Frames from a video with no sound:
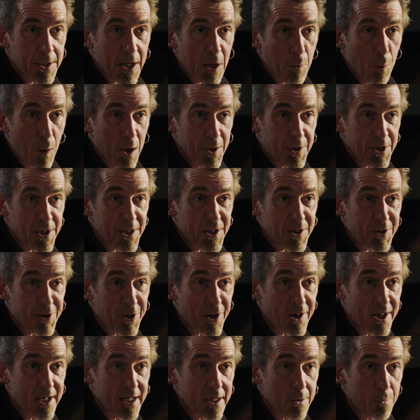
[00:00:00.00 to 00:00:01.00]
and I wanted to
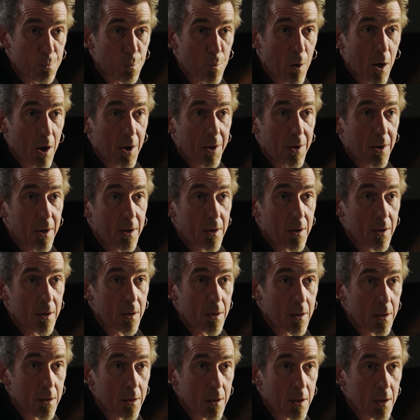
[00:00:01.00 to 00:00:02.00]
turn and run.
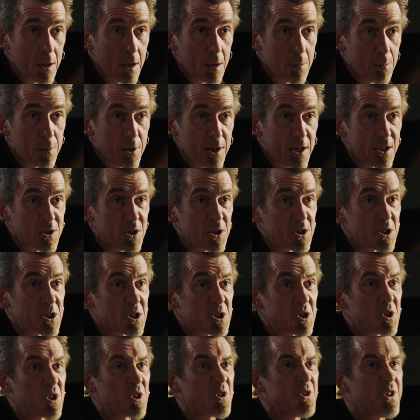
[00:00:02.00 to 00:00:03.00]
But I
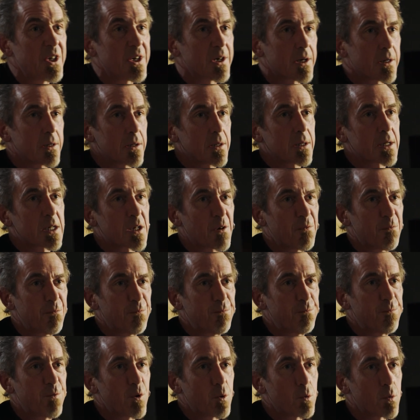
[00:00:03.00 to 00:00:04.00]
just stood there like a
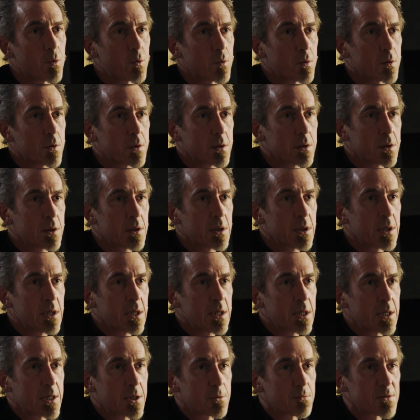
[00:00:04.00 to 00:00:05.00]
fool.
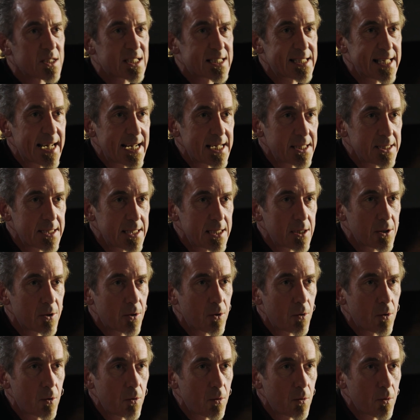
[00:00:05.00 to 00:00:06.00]
And it was then the
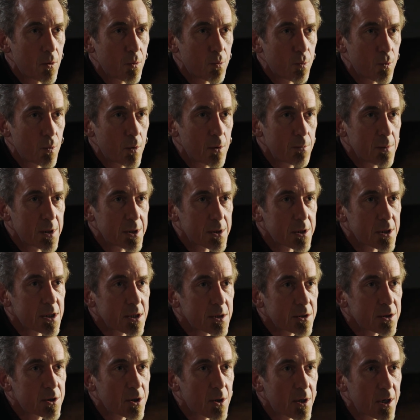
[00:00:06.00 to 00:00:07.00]
old
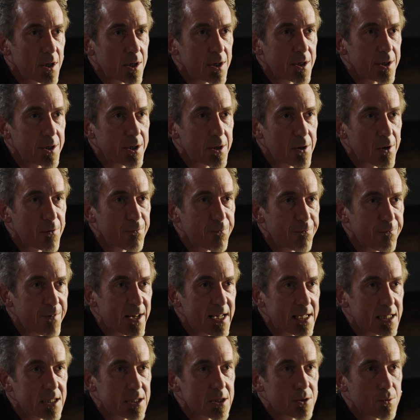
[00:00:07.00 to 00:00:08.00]
woman turned her
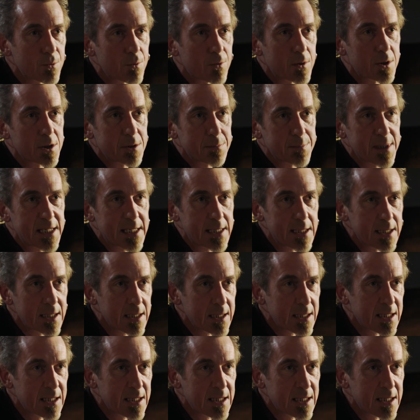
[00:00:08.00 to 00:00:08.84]
face toward me.